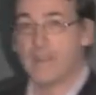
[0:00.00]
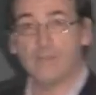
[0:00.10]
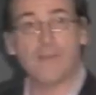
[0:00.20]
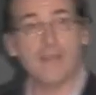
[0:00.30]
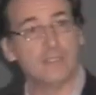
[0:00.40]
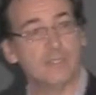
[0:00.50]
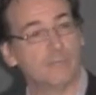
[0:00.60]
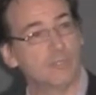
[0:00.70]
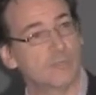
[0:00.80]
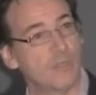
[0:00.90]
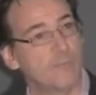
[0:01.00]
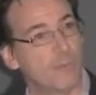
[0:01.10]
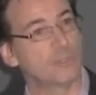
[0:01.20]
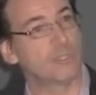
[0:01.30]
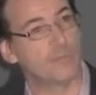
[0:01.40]
of firefighting because
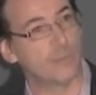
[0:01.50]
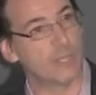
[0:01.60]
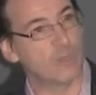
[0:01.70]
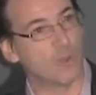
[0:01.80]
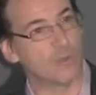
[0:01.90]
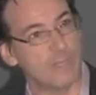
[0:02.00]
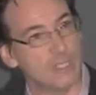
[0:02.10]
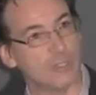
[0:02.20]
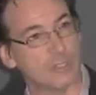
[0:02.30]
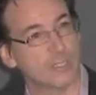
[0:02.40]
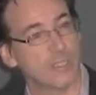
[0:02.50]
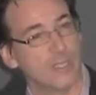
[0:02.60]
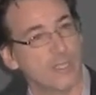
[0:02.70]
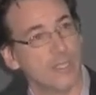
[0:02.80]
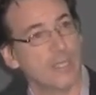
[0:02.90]
it's very important for their core
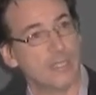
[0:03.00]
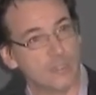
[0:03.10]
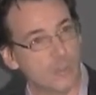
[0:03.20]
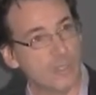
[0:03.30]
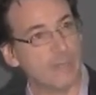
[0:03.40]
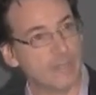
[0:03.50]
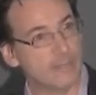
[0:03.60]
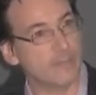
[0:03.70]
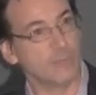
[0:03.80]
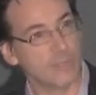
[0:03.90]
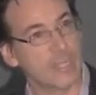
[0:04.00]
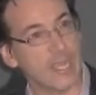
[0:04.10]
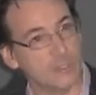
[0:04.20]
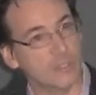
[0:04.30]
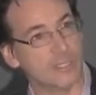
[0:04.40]
missions. And they do it but
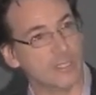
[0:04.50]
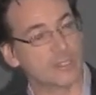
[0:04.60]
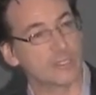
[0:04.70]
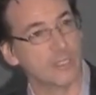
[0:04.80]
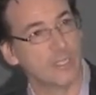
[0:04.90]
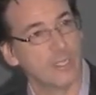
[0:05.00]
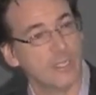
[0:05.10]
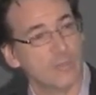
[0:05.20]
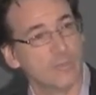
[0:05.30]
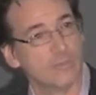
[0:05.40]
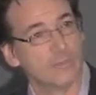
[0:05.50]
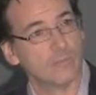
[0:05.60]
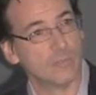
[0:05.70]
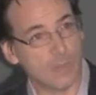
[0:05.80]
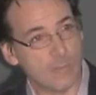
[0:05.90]
with casualties.
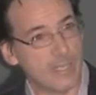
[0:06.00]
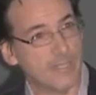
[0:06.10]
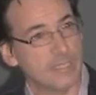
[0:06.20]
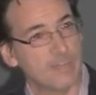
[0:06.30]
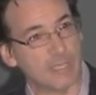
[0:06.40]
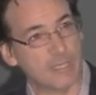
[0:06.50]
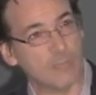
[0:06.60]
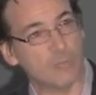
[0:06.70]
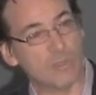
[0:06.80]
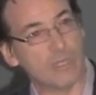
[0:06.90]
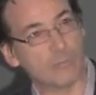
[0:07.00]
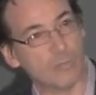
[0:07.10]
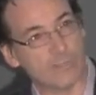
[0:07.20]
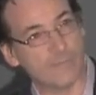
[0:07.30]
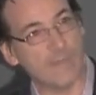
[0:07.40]
Normally, typically,
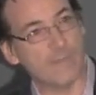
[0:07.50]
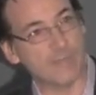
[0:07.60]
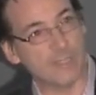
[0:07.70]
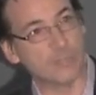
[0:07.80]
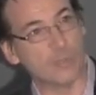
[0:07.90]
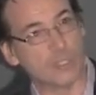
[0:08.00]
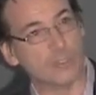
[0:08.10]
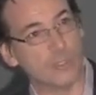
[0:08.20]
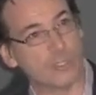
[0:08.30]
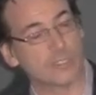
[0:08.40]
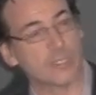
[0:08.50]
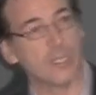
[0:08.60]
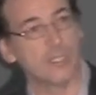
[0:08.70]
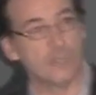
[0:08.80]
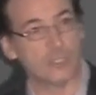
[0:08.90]
when there's a firefighting situation, there
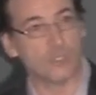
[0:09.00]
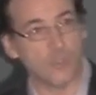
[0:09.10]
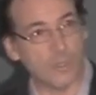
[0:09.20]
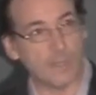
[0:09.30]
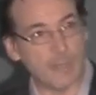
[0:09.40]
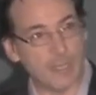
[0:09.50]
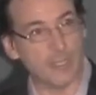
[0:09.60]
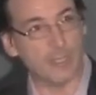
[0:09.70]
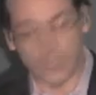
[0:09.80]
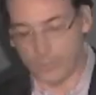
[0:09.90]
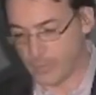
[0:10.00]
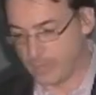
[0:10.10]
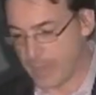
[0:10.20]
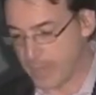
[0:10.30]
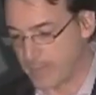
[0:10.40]
is a pair
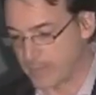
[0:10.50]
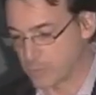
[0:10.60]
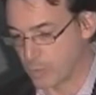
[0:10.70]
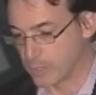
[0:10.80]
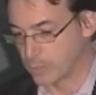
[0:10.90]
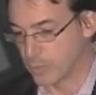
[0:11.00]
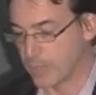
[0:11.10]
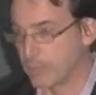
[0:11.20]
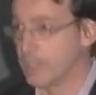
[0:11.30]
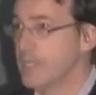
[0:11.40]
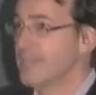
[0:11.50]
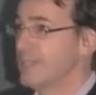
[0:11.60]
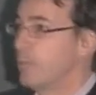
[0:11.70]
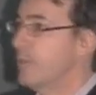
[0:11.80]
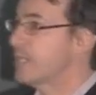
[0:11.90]
of firefighters working together.
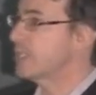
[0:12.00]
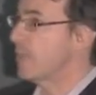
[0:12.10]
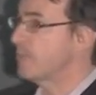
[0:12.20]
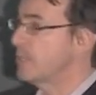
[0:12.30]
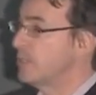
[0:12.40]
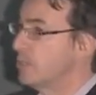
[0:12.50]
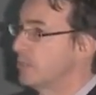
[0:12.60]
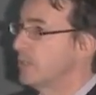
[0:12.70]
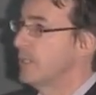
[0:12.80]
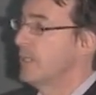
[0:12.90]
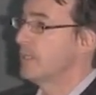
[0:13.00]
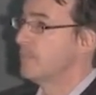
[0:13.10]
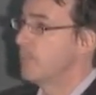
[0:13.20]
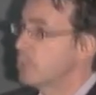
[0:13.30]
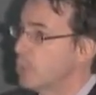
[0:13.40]
They want to substitute
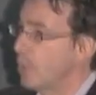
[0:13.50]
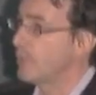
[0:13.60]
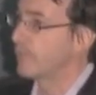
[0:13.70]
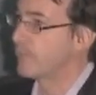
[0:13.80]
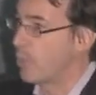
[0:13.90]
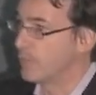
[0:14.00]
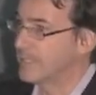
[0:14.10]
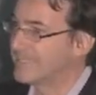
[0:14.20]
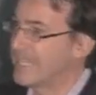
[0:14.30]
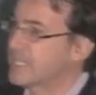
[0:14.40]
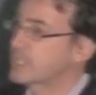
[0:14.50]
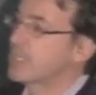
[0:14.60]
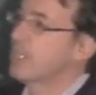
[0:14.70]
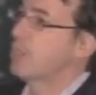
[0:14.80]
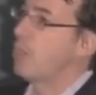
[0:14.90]
the person on the front that
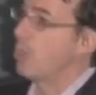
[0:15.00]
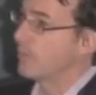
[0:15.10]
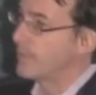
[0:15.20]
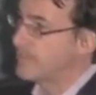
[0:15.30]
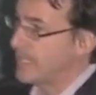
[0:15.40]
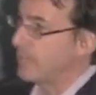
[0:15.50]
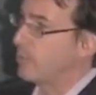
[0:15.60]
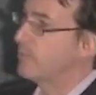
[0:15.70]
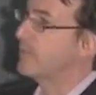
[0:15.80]
takes all of the